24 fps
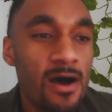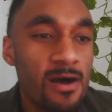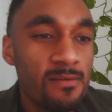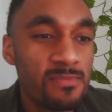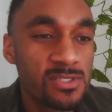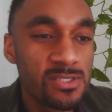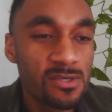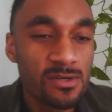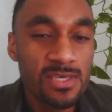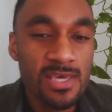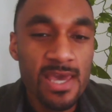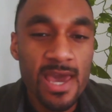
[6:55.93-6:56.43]

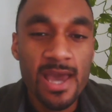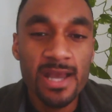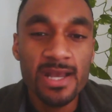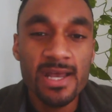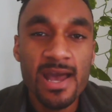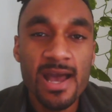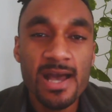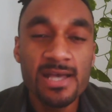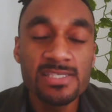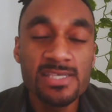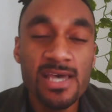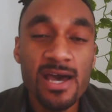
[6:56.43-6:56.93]
So yeah,
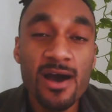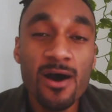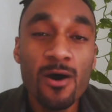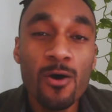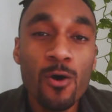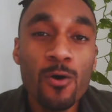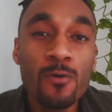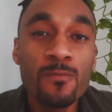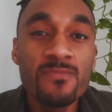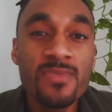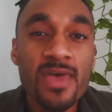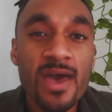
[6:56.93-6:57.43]
guys, I
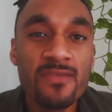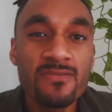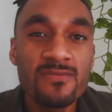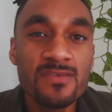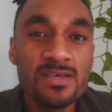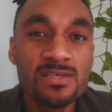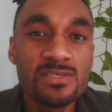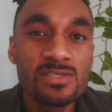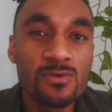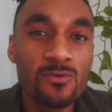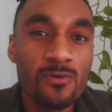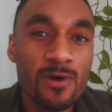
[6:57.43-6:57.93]
hope that
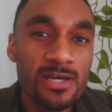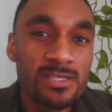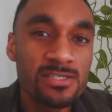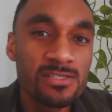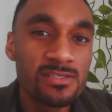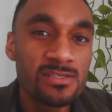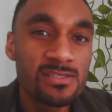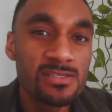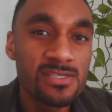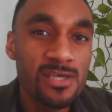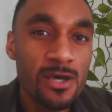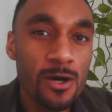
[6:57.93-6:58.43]
these
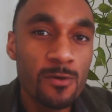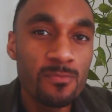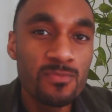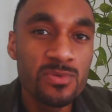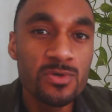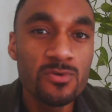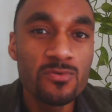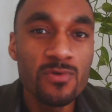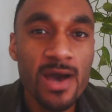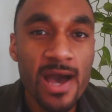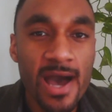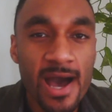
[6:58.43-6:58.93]
questions help
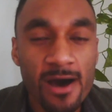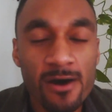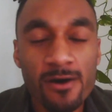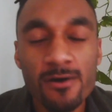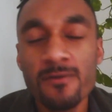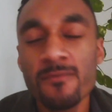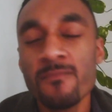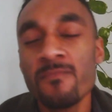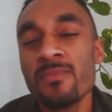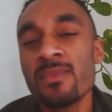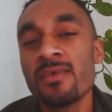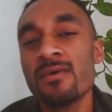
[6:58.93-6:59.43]
you
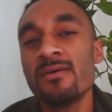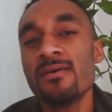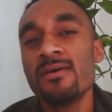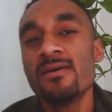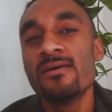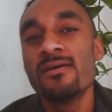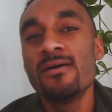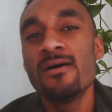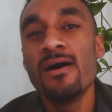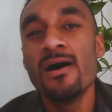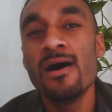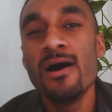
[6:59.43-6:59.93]
out.
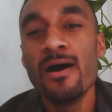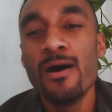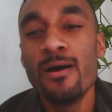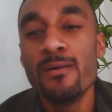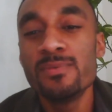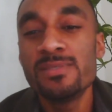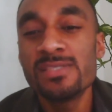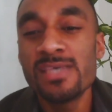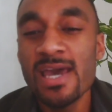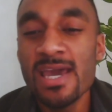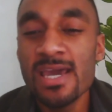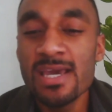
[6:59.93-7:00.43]

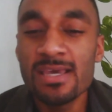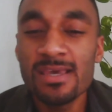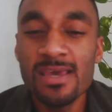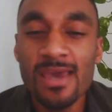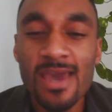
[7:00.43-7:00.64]
Take